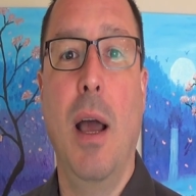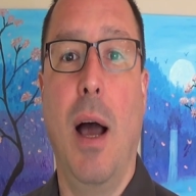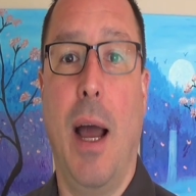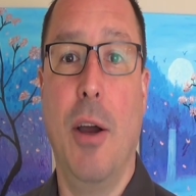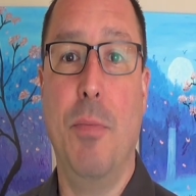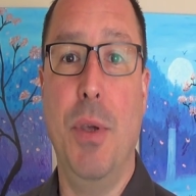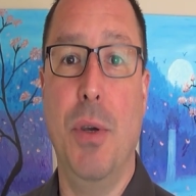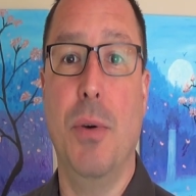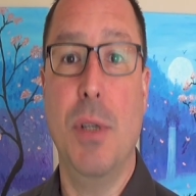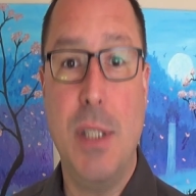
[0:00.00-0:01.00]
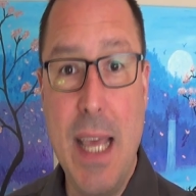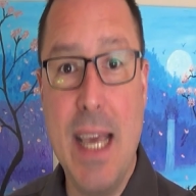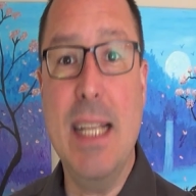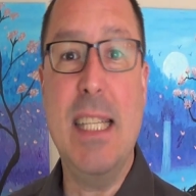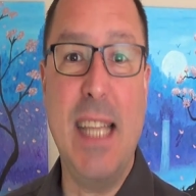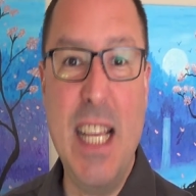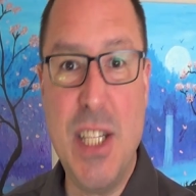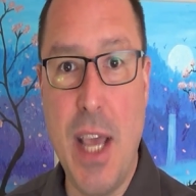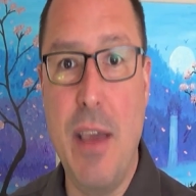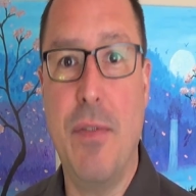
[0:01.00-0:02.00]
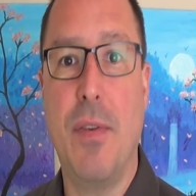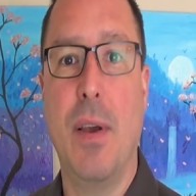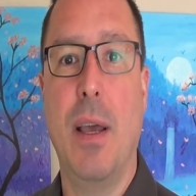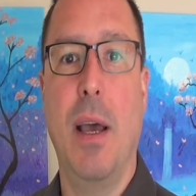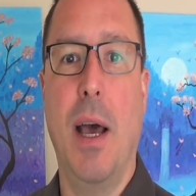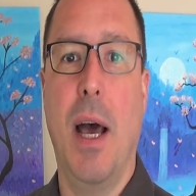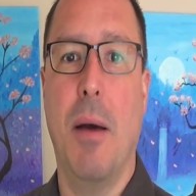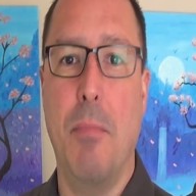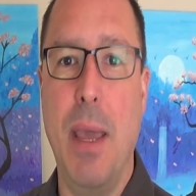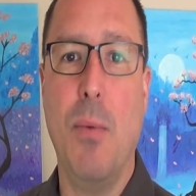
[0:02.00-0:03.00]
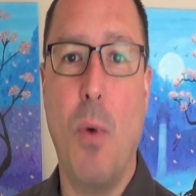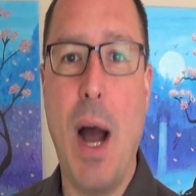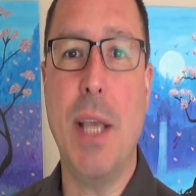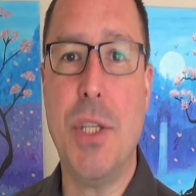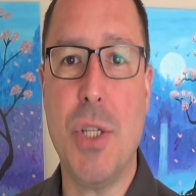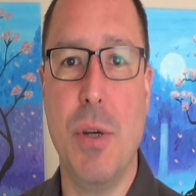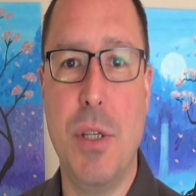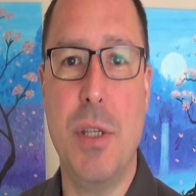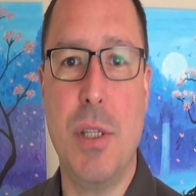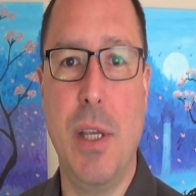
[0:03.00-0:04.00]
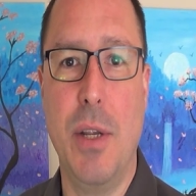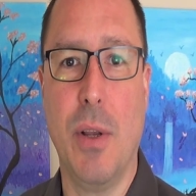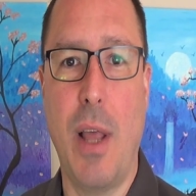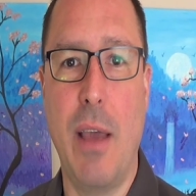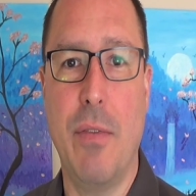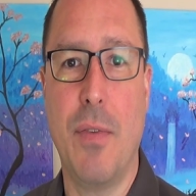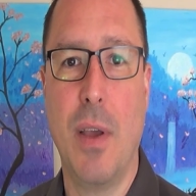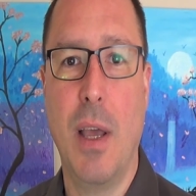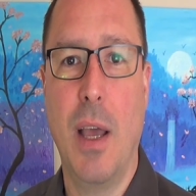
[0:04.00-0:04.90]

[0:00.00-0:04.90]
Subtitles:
I hope you stay in, stay safe, make wise choices in your life,